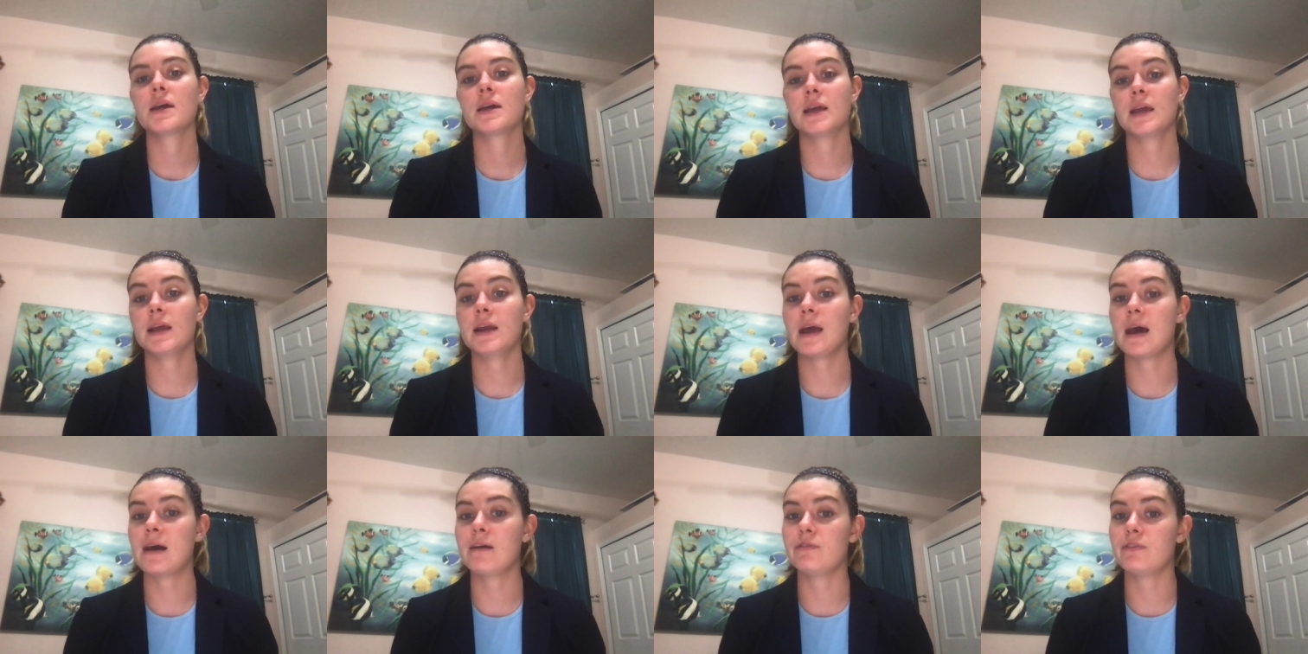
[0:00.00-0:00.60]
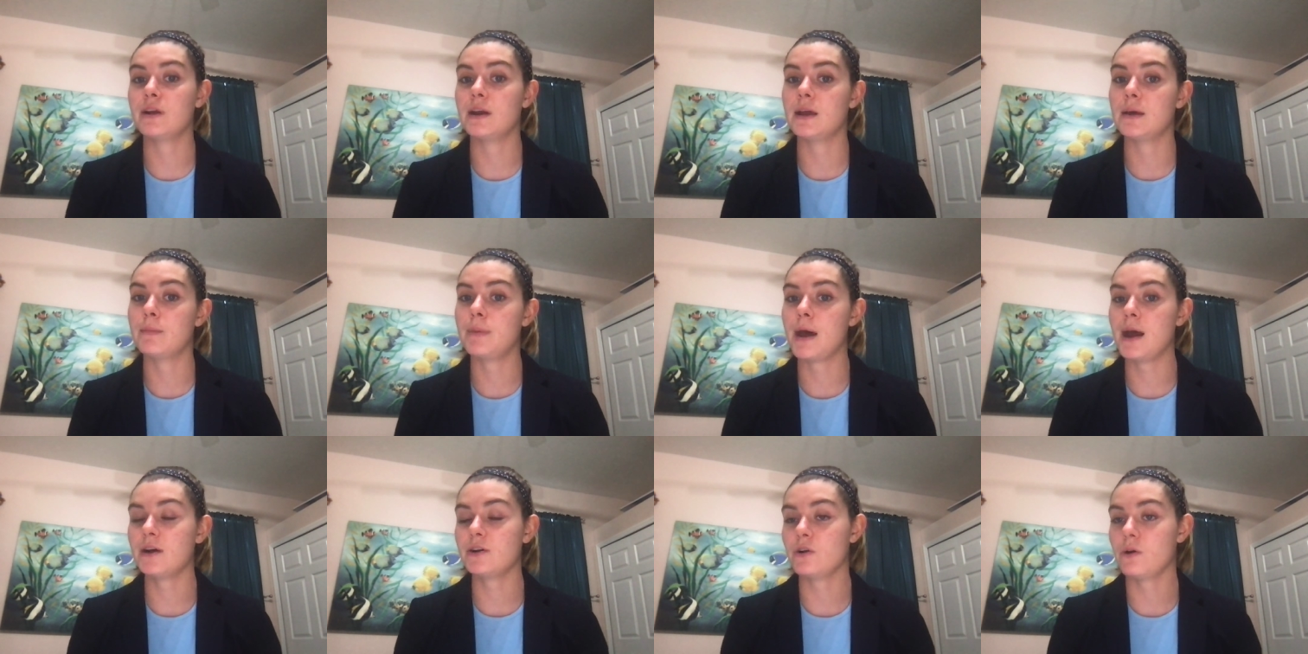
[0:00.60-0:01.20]
can have an
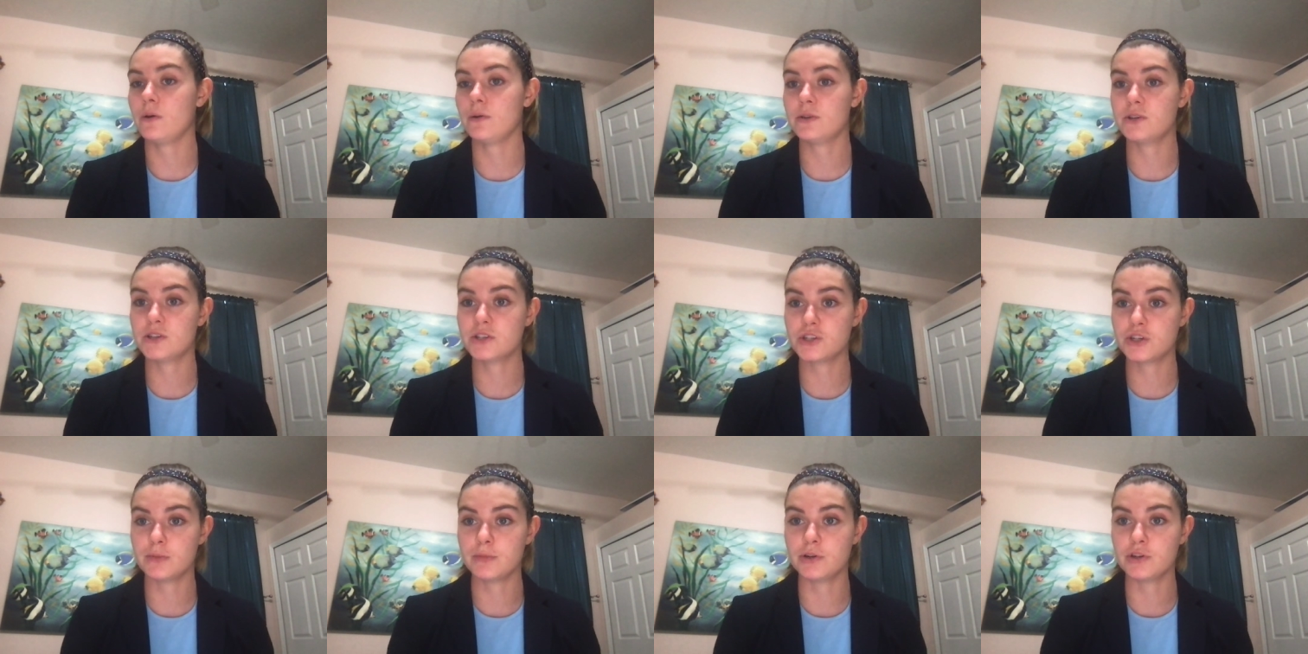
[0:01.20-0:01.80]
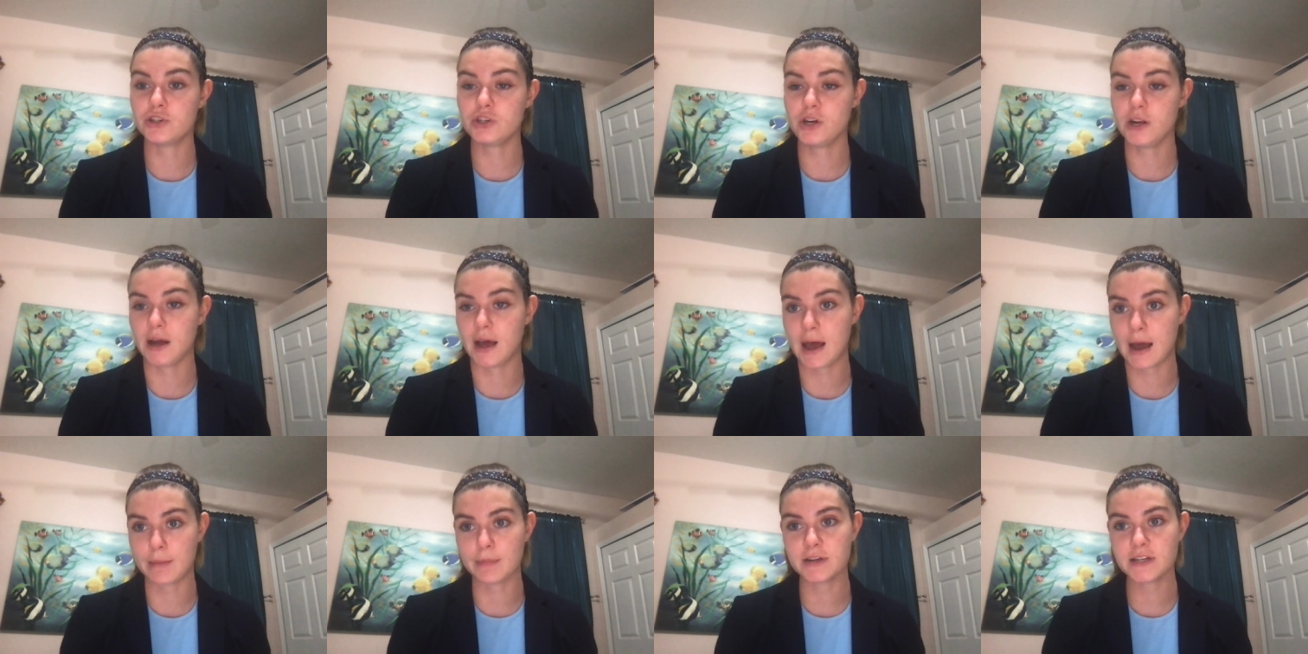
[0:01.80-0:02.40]
impact on distribution and
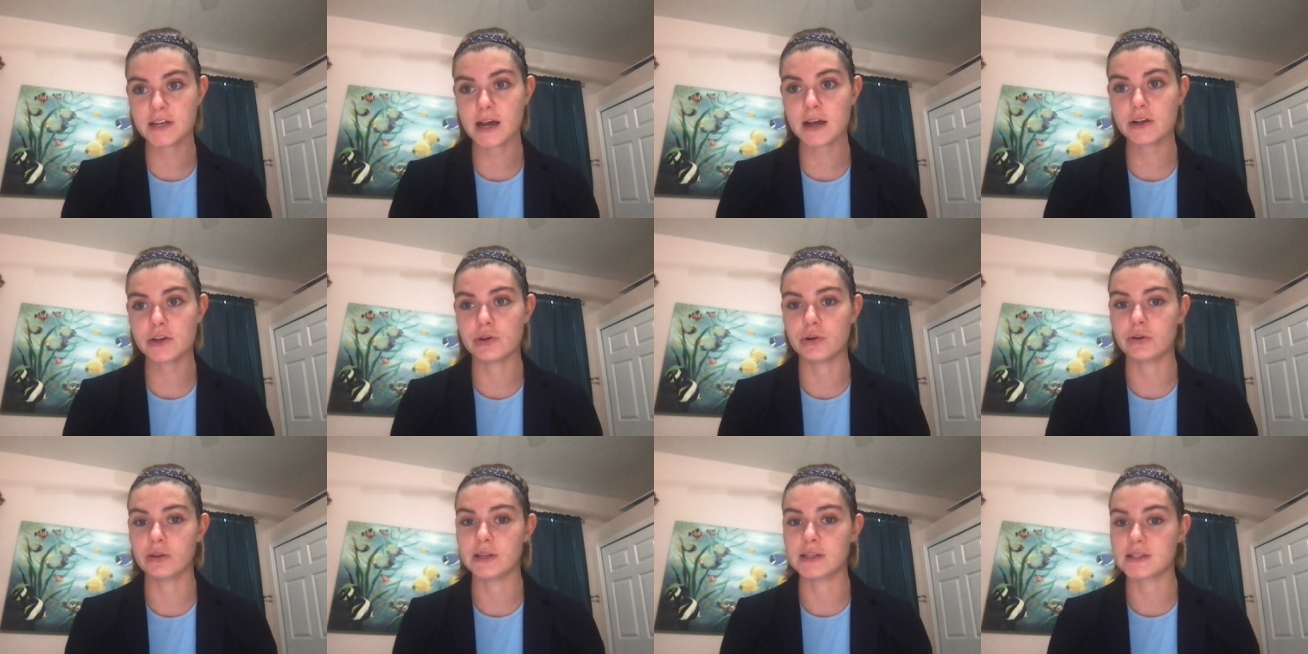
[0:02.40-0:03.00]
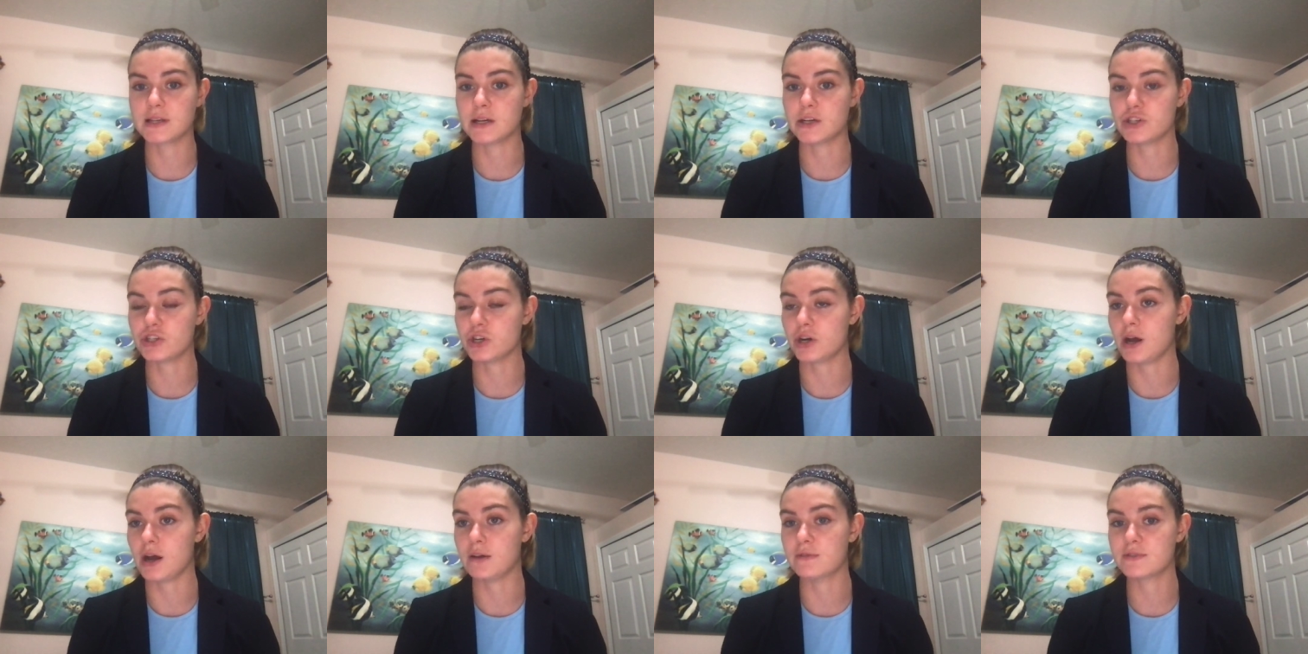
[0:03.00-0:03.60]
habitat
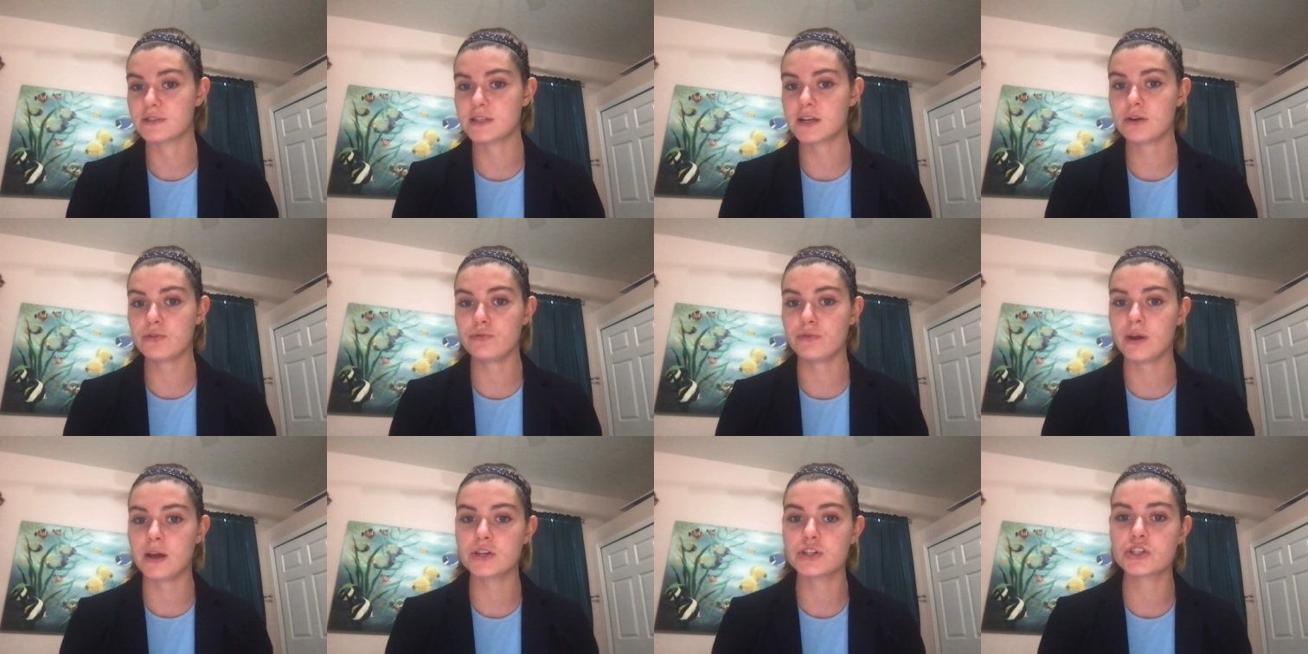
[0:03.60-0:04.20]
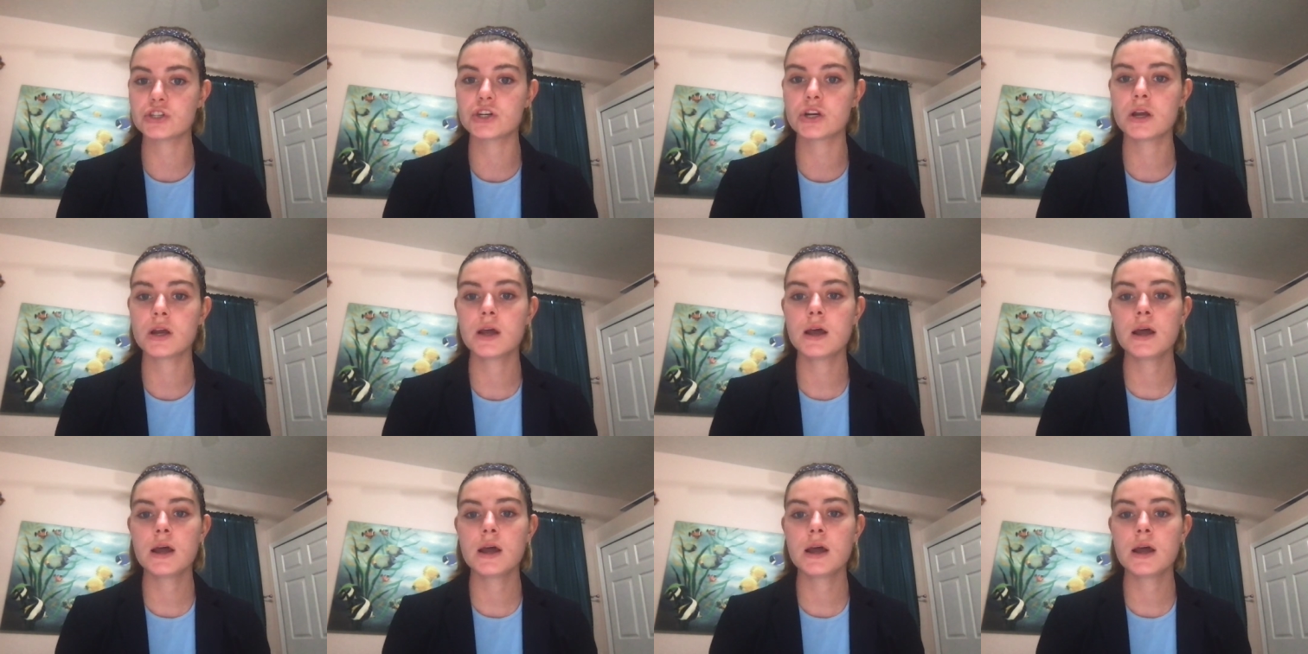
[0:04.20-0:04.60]
utilization of sailfish.